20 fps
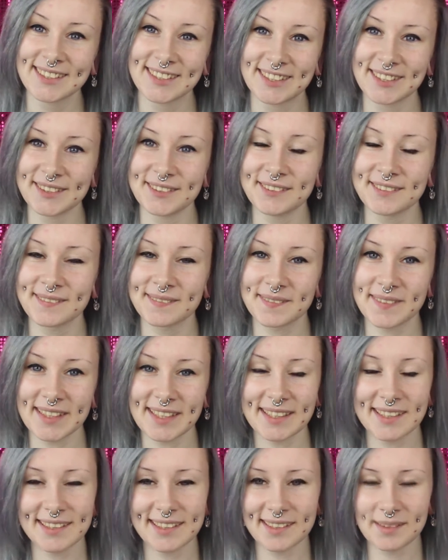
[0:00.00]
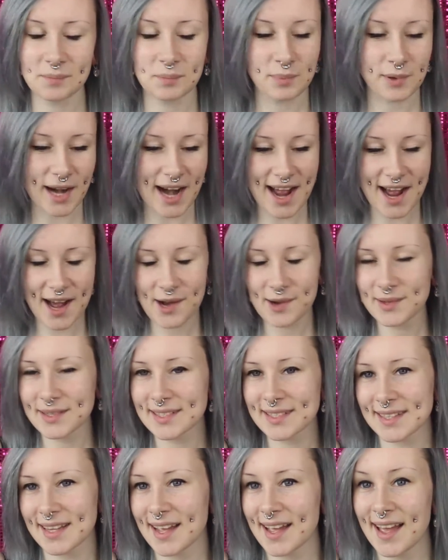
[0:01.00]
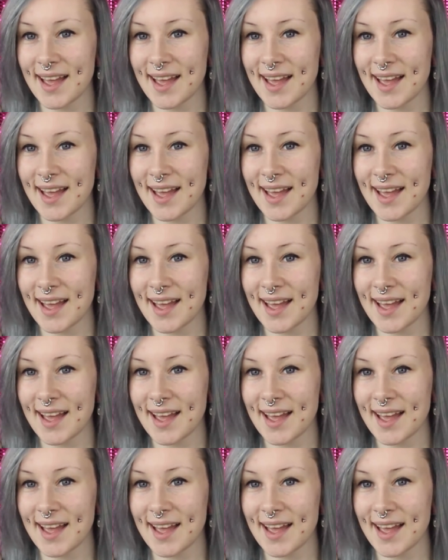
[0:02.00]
to figure brows